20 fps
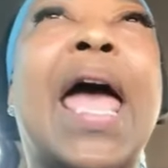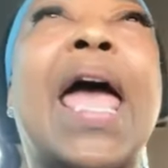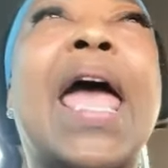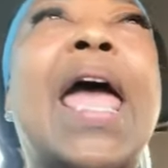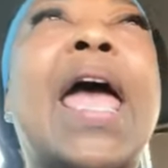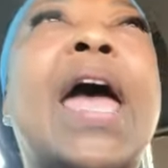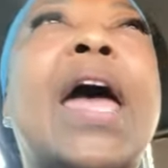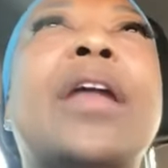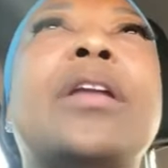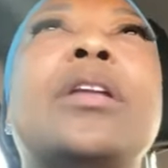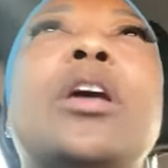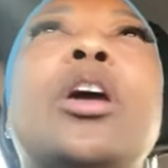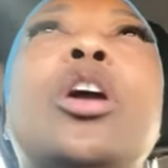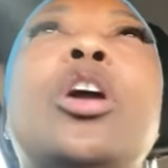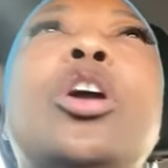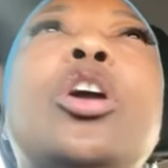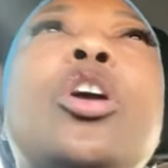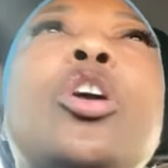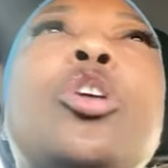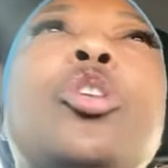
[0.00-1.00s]
And
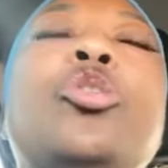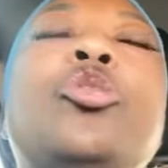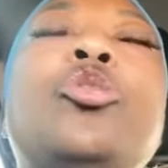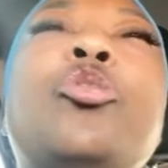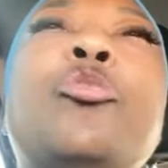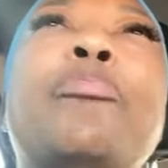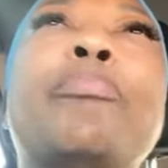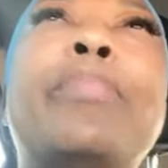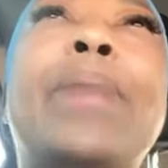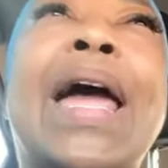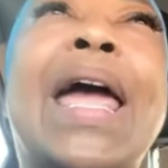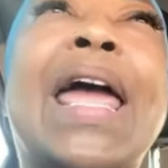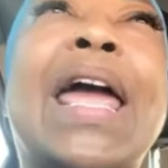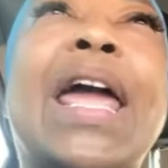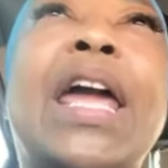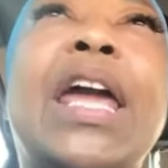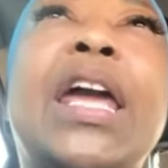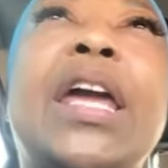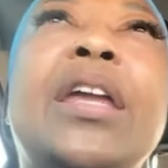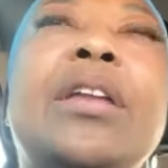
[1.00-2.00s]
you
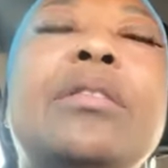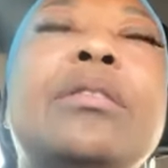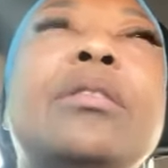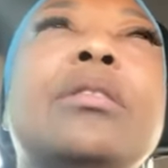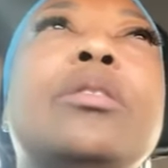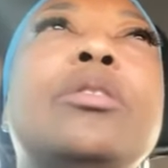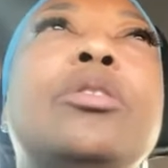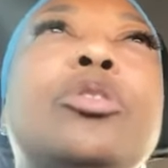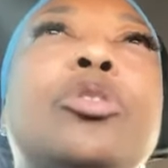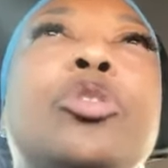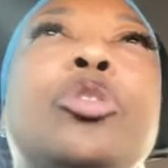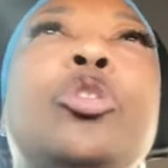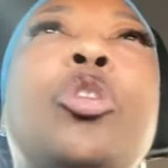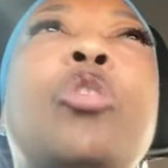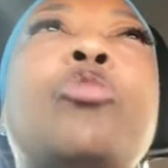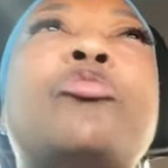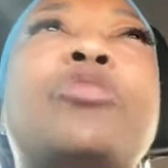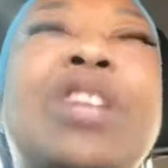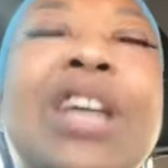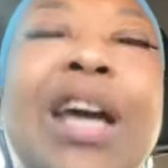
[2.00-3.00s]
made
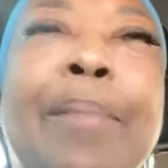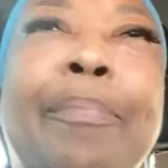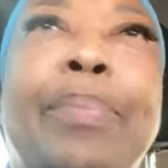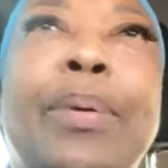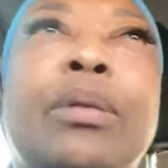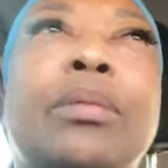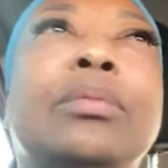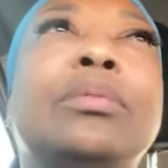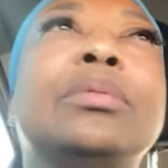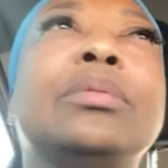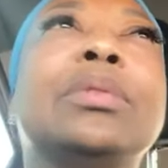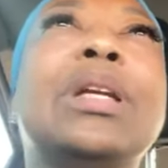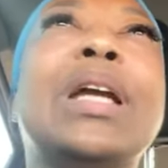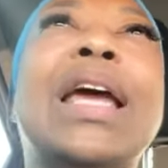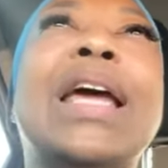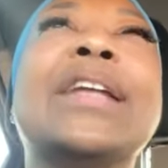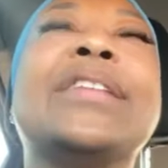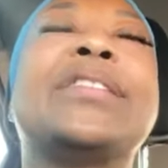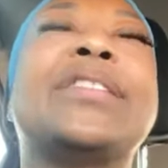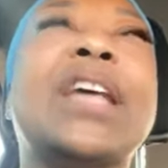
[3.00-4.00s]
your temple
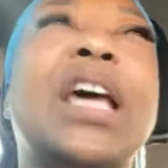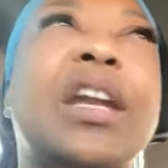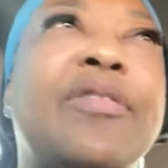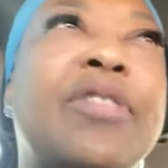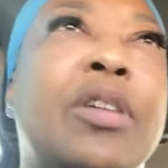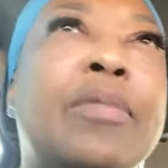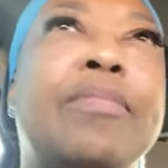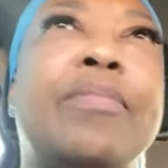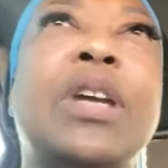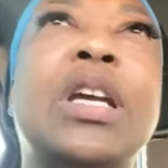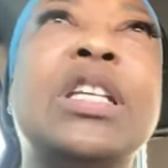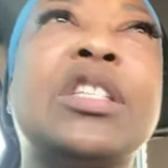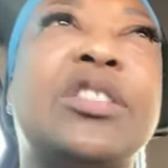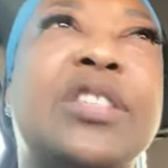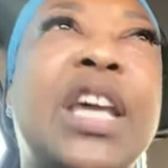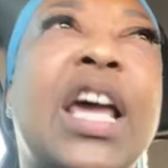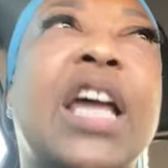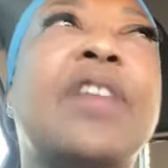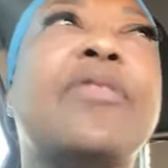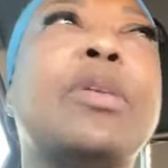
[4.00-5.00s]
instead of it
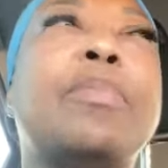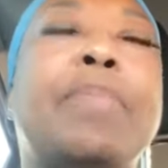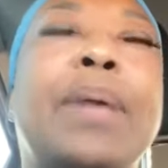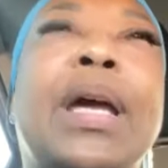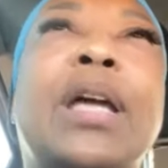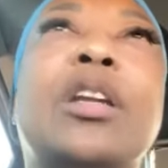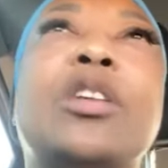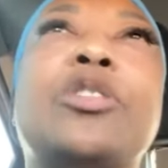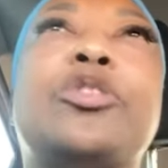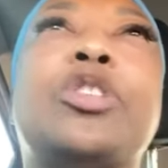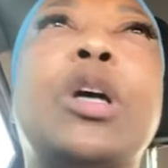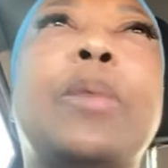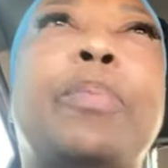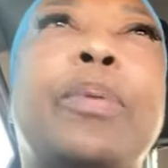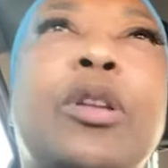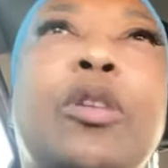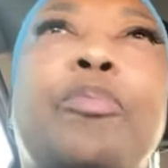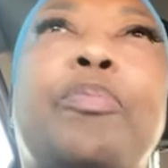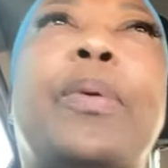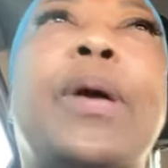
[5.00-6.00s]
instead of it being a
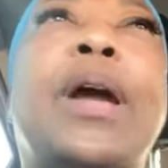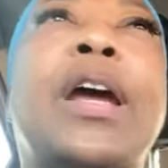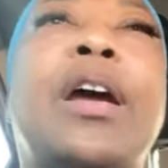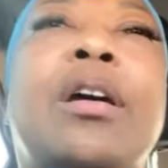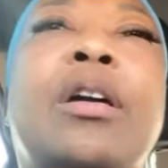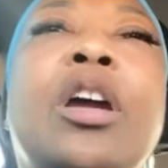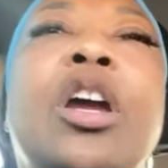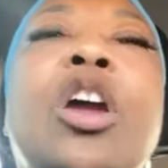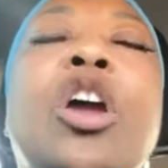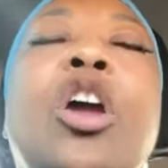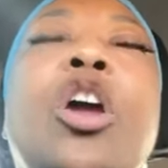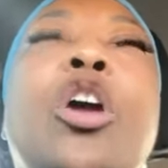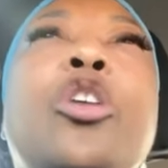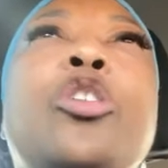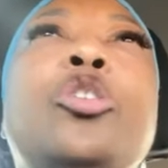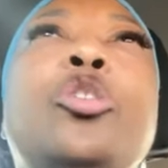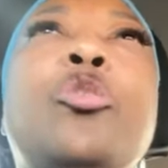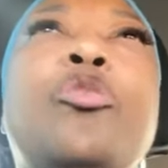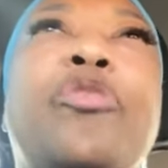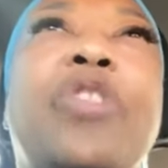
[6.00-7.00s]
temple of prayer,
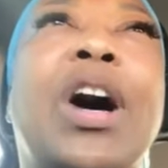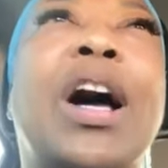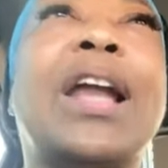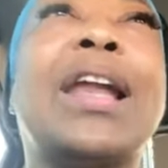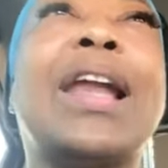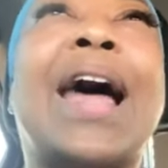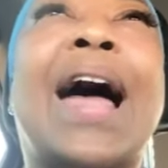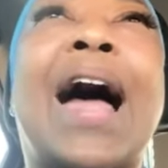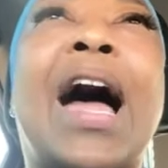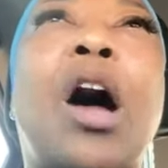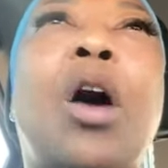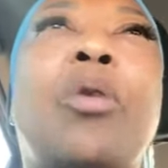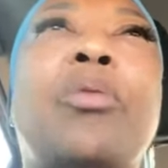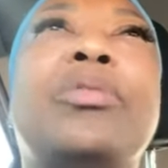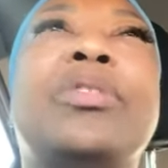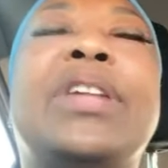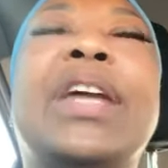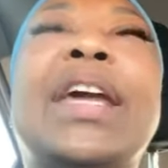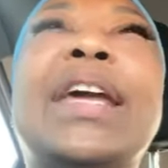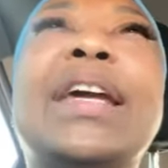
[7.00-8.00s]
you've
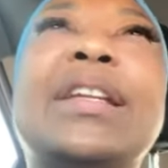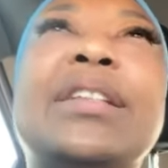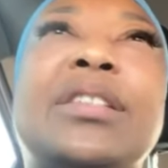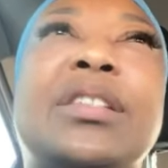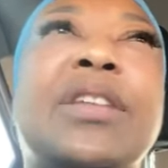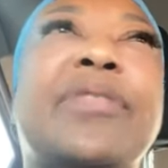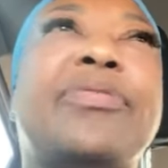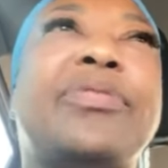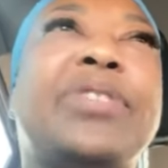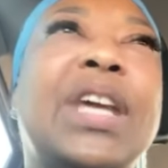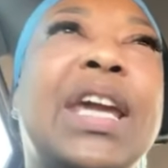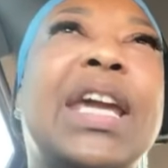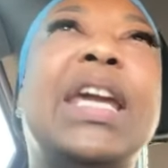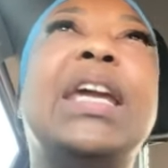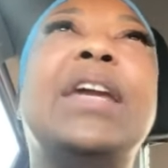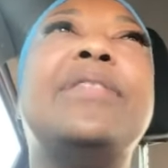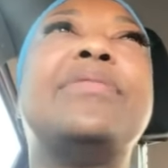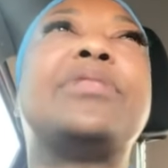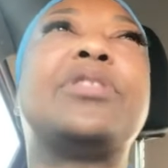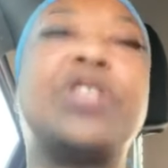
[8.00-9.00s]
allowed dens of
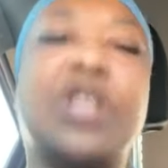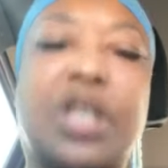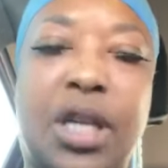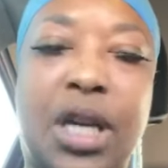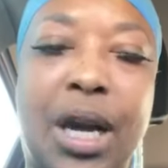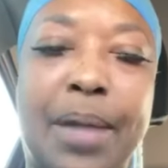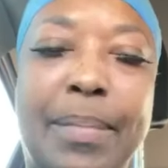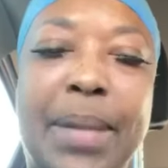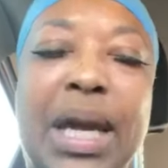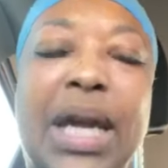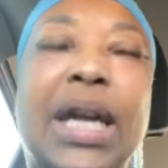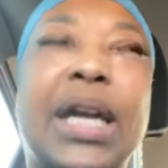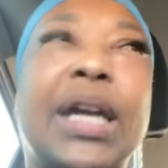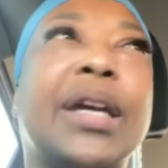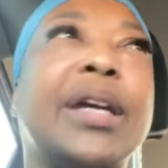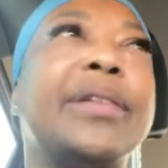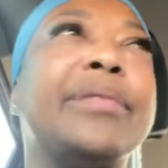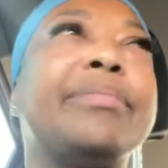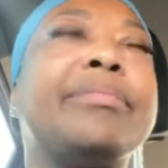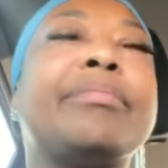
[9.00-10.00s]
thieves to come
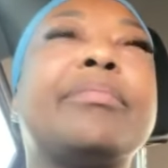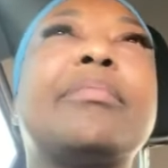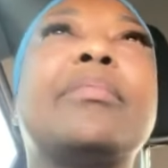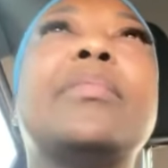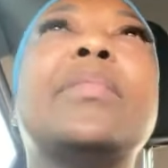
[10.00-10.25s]
in.